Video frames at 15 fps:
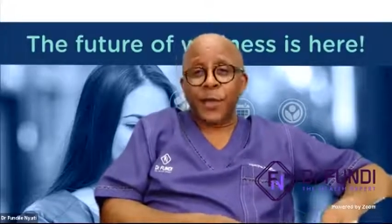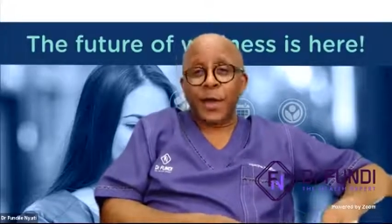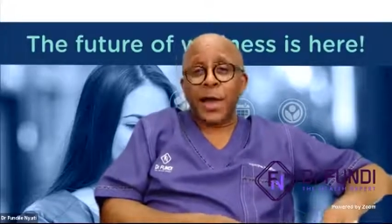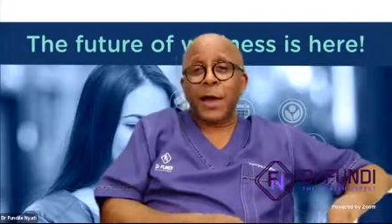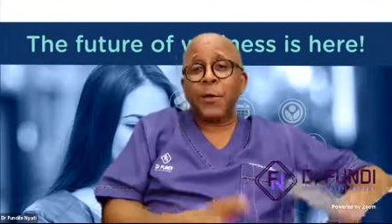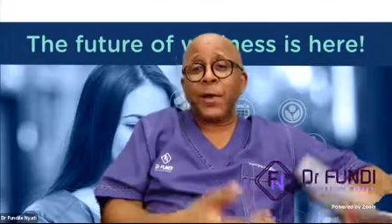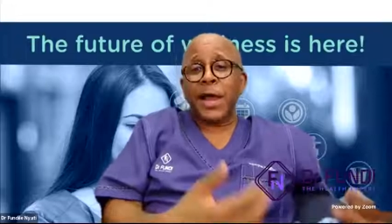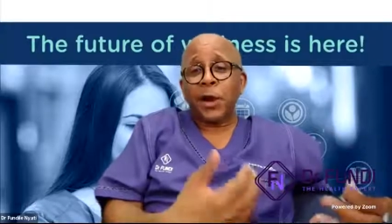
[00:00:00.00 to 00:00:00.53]

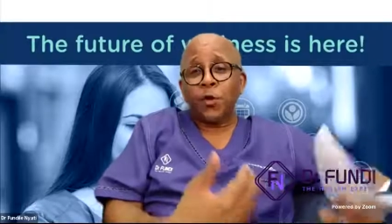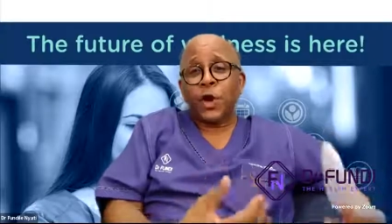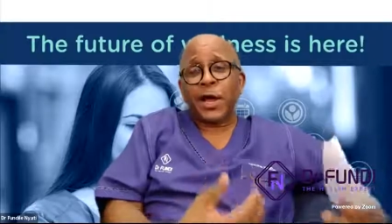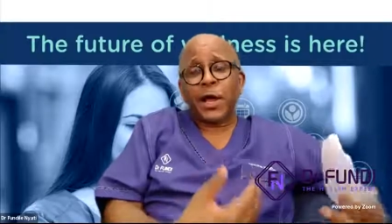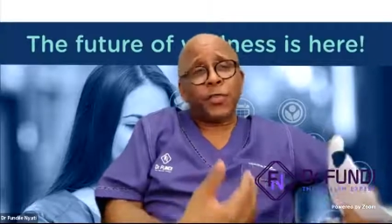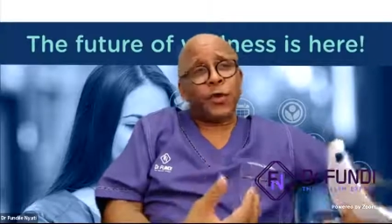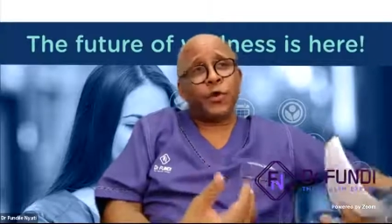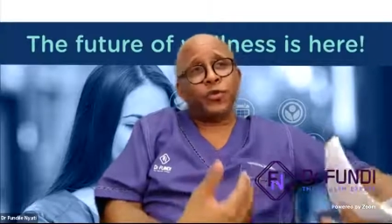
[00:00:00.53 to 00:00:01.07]
And when I look
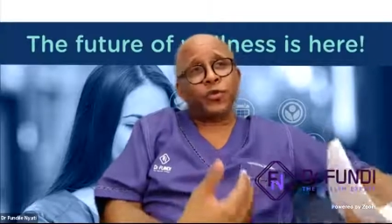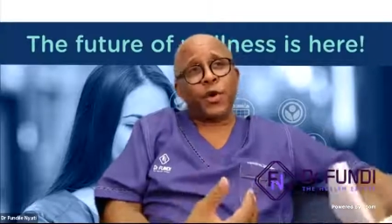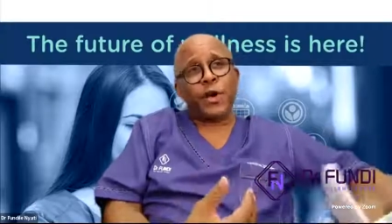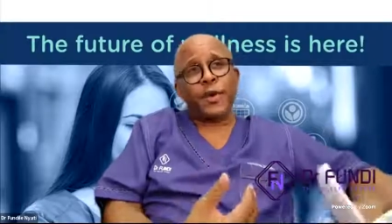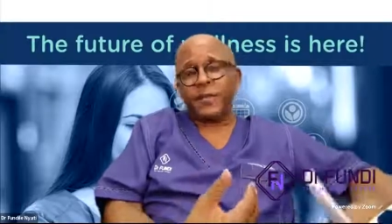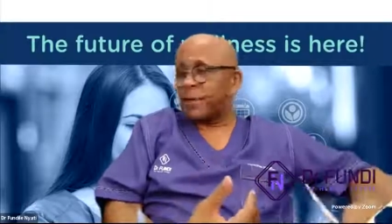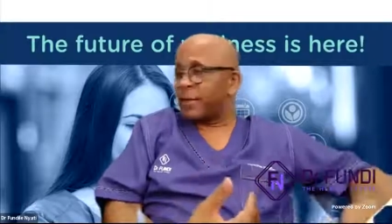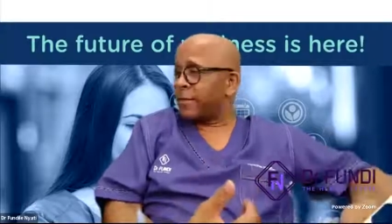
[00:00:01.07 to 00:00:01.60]
at those
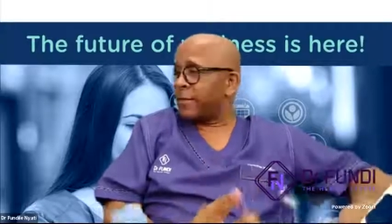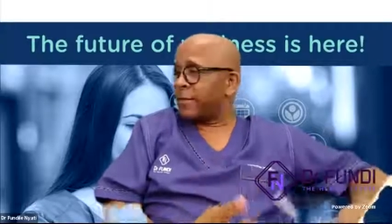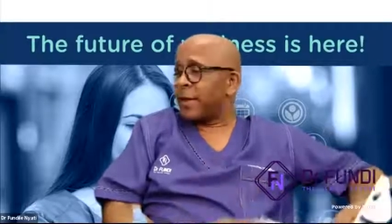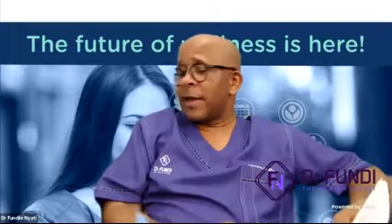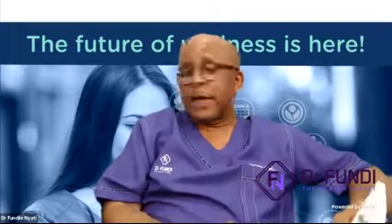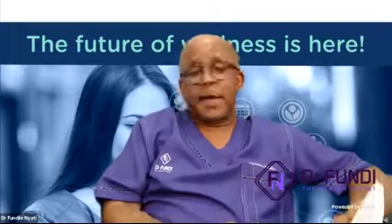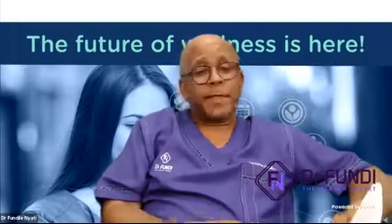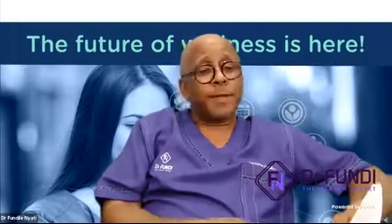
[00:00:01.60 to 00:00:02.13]
questions,
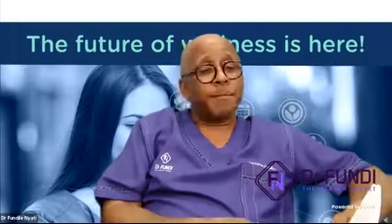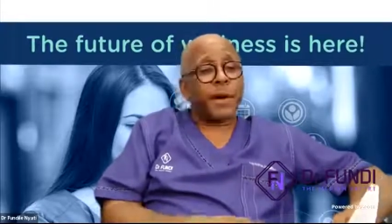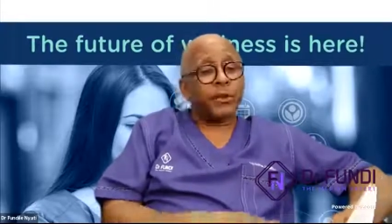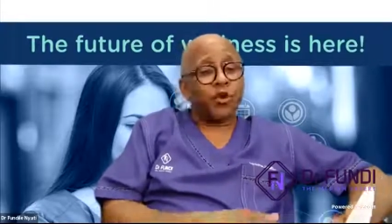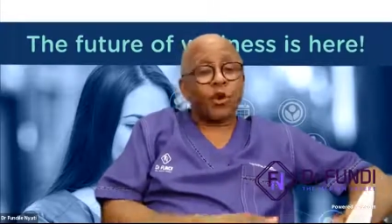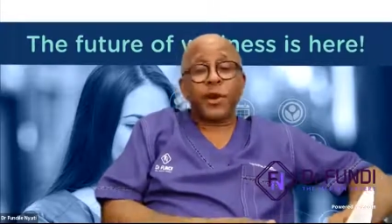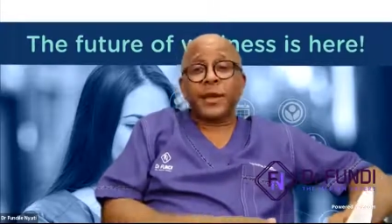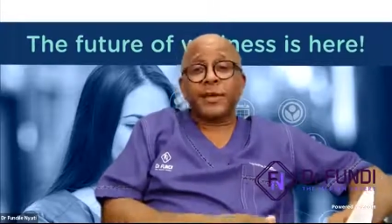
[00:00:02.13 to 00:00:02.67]
the
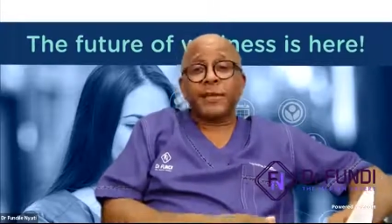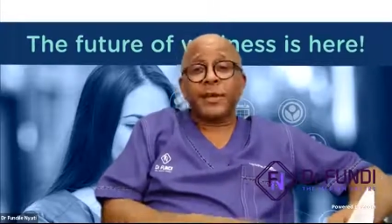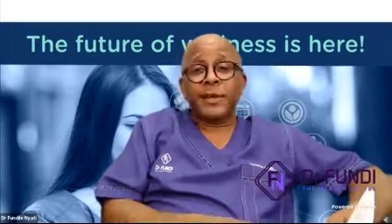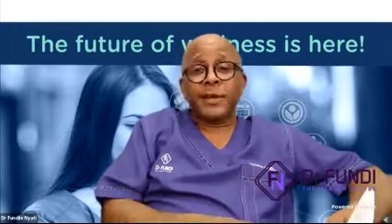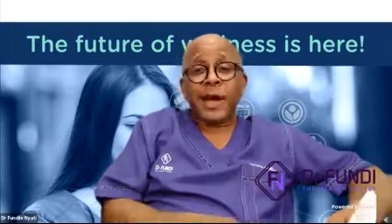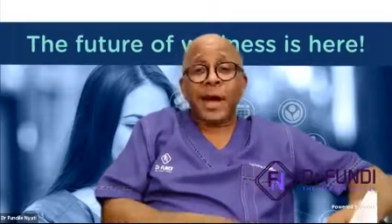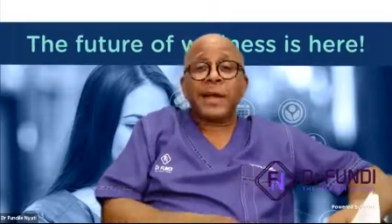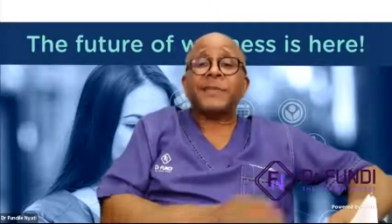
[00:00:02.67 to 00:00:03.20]

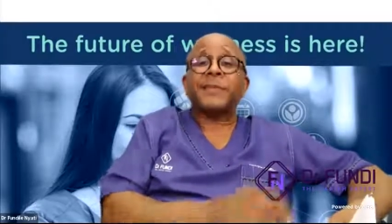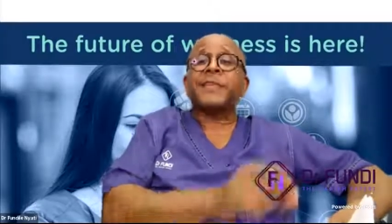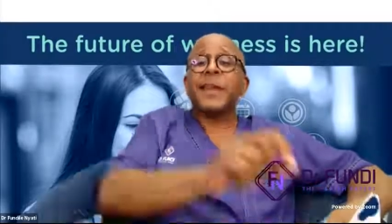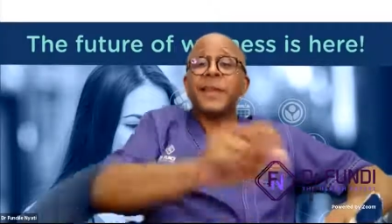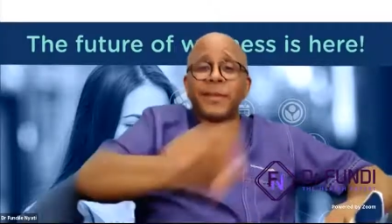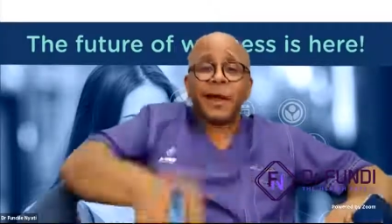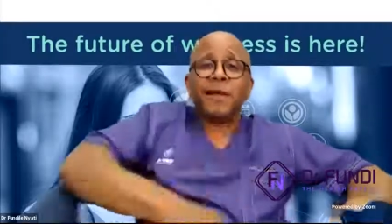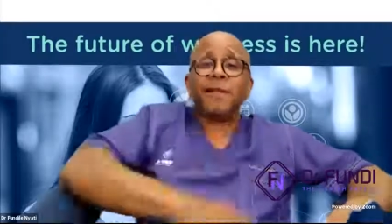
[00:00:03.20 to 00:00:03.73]
majority are
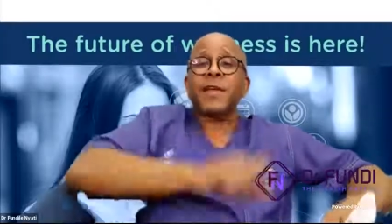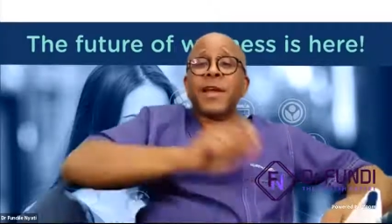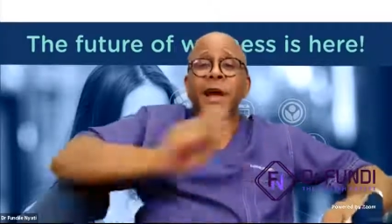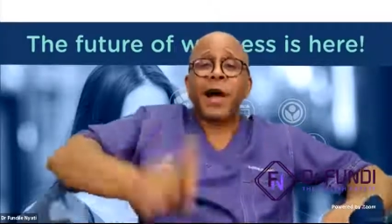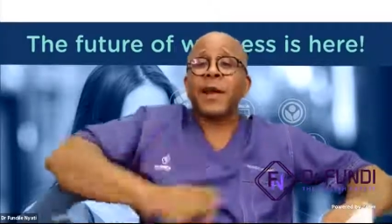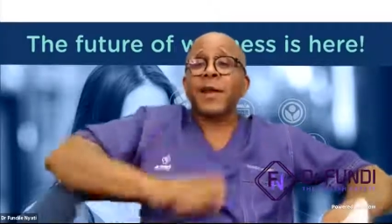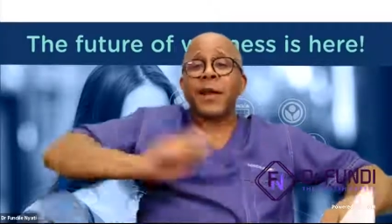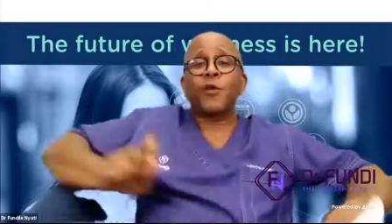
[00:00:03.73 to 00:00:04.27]
centering
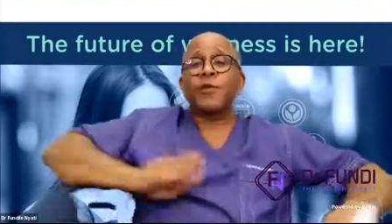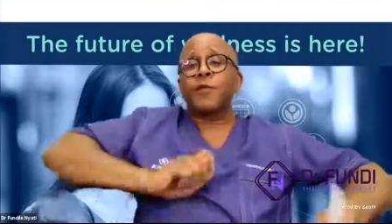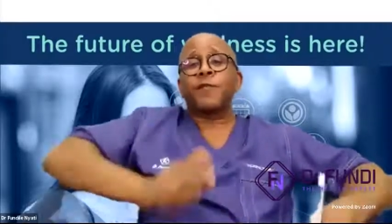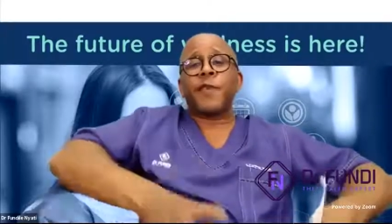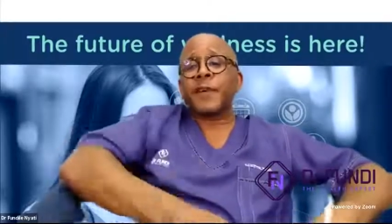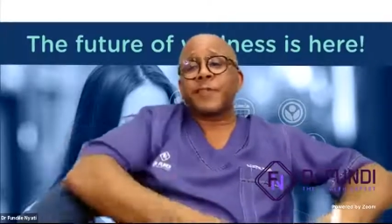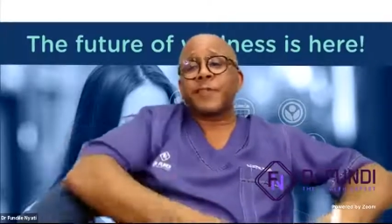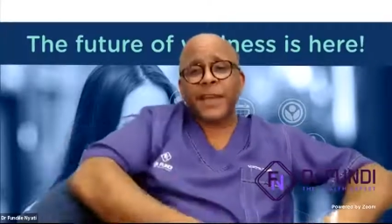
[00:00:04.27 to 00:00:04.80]
around
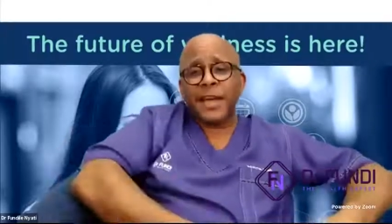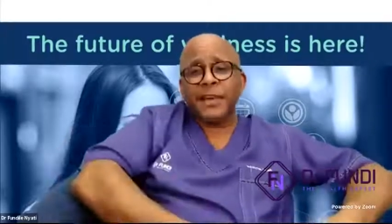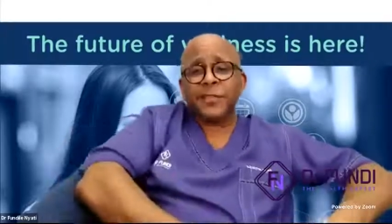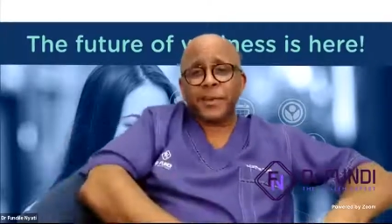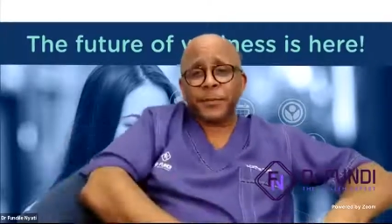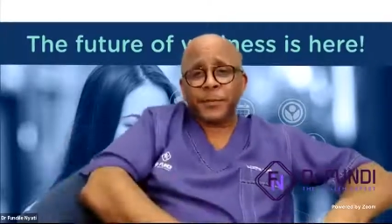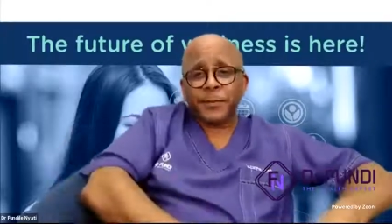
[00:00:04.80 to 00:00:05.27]
vaccination.